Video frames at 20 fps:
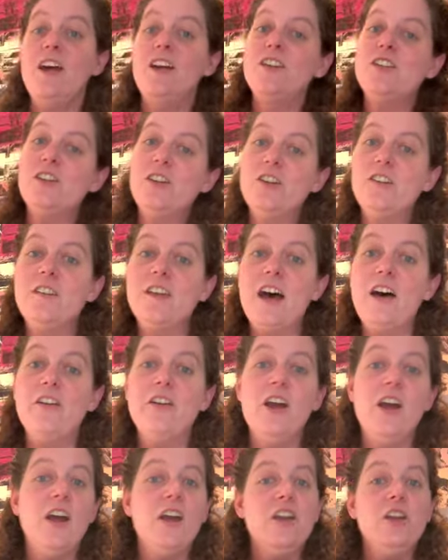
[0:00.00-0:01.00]
Turns out
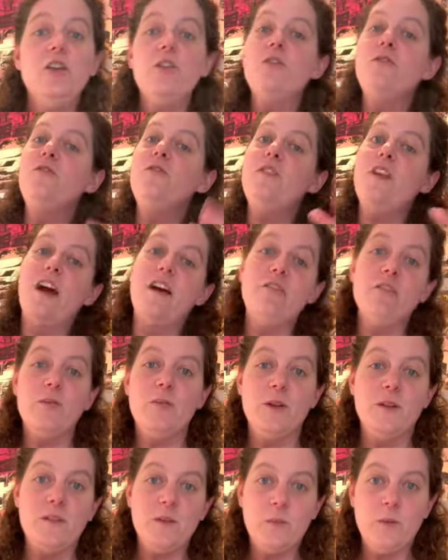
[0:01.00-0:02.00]
you've never
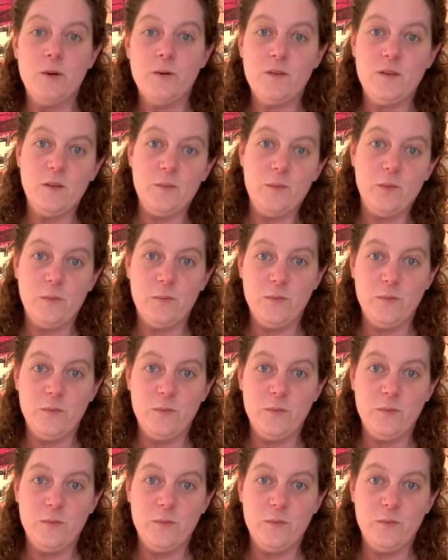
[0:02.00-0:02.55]
been supposed to